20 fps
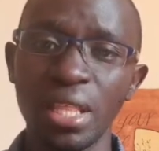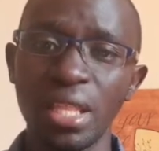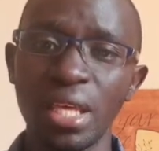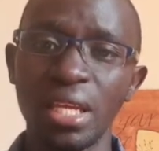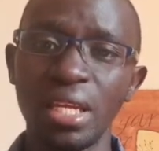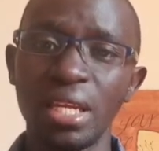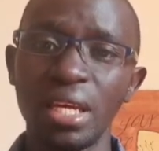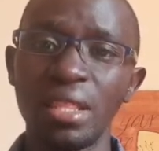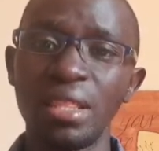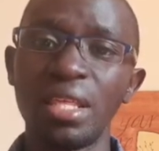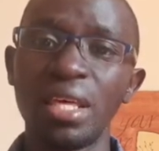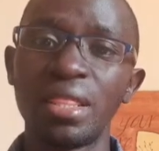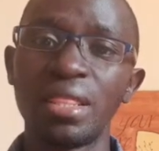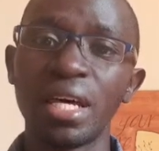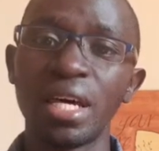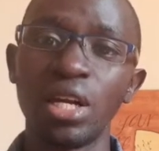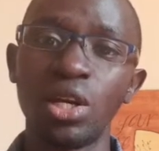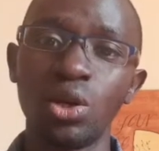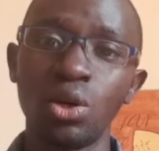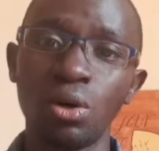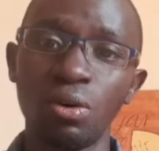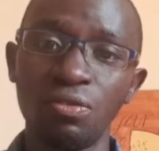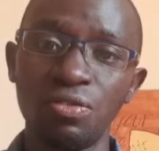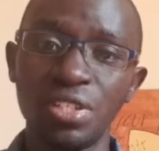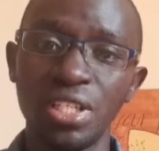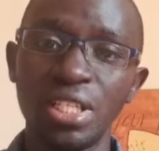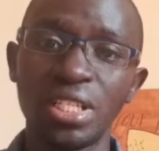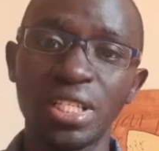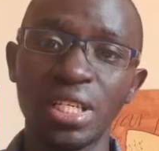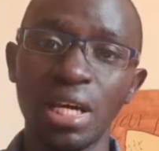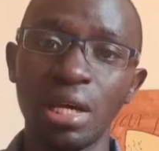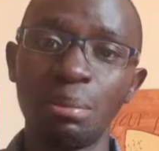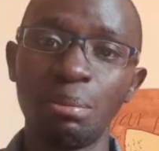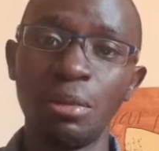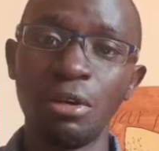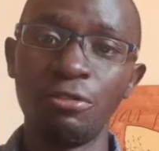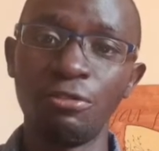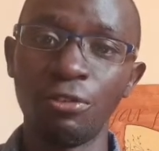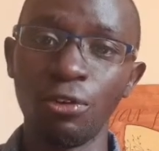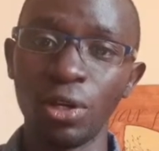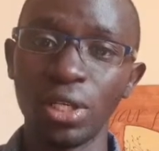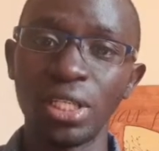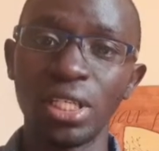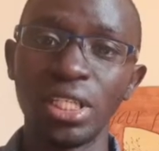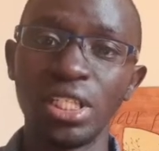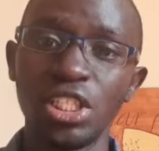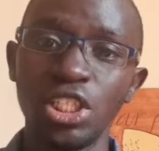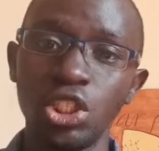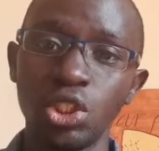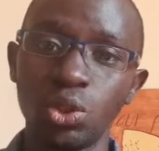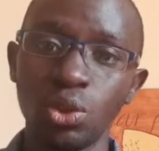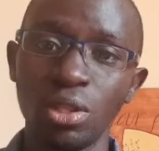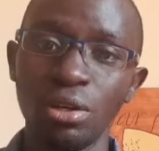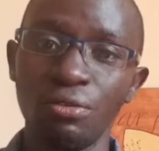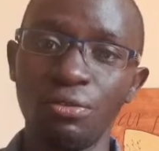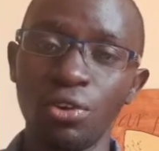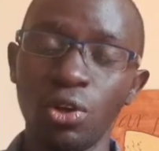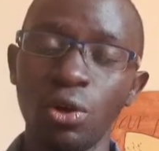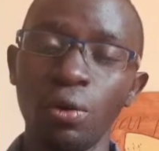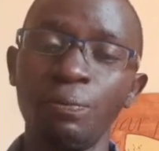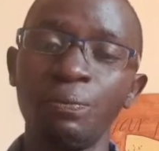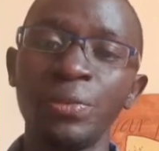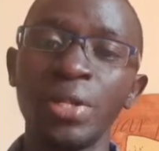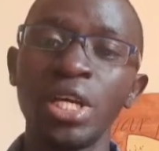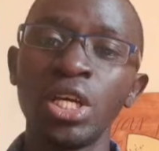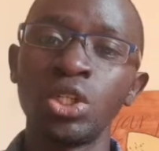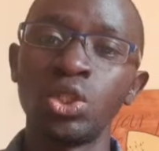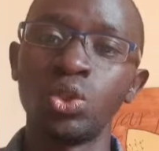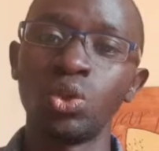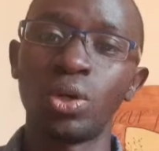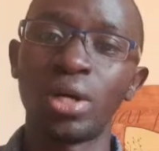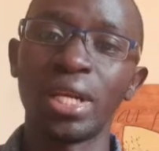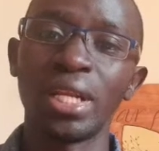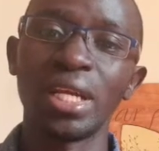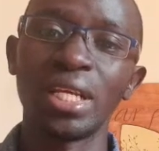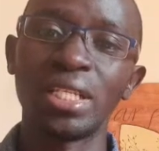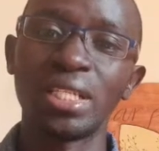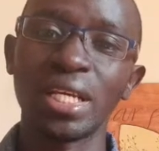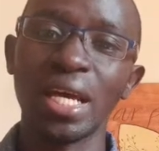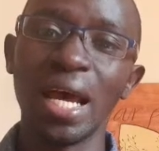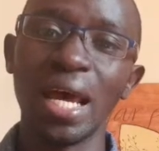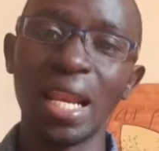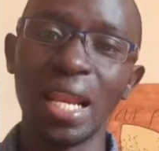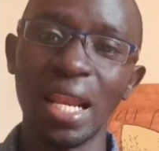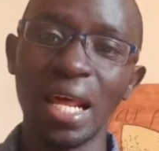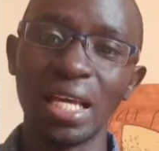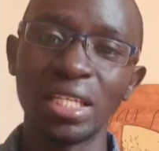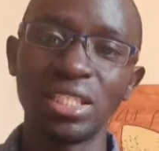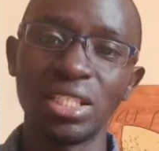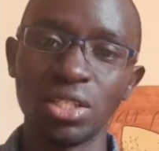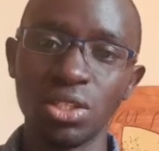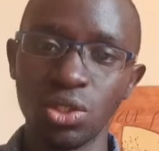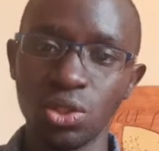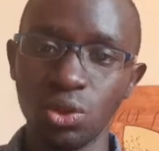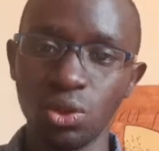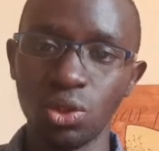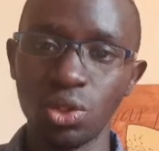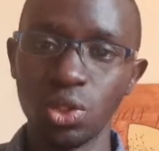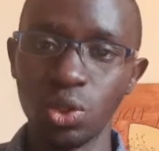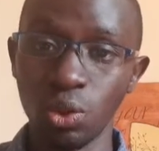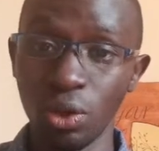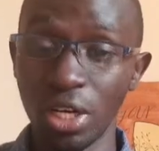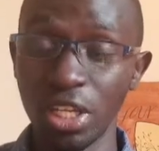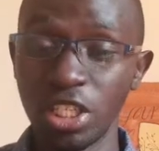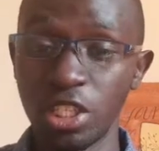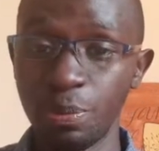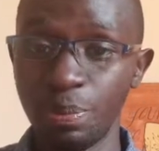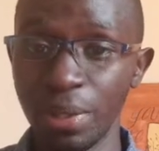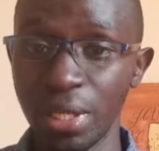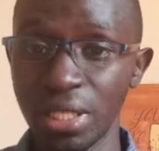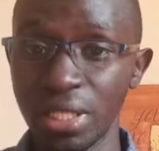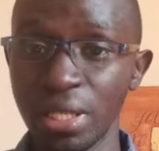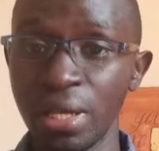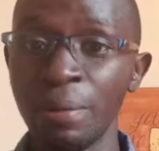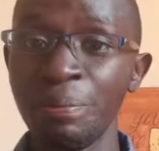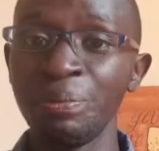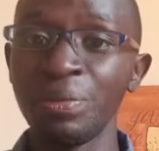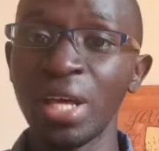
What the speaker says: then the third row of seats can be folded into the floor to create a large storage space.